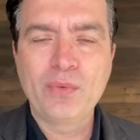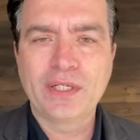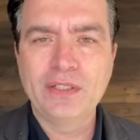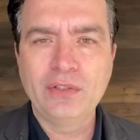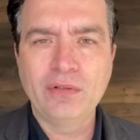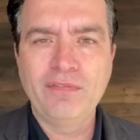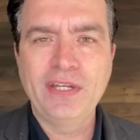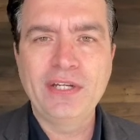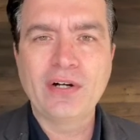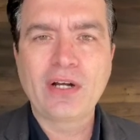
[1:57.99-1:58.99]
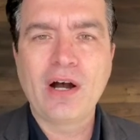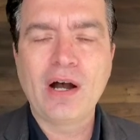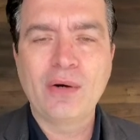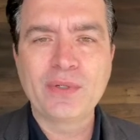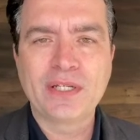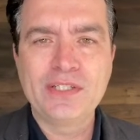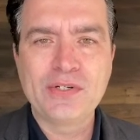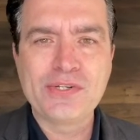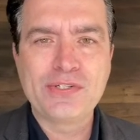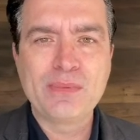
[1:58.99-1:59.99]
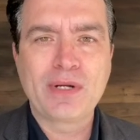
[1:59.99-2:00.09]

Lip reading: We could do a video call. We could do a Zoom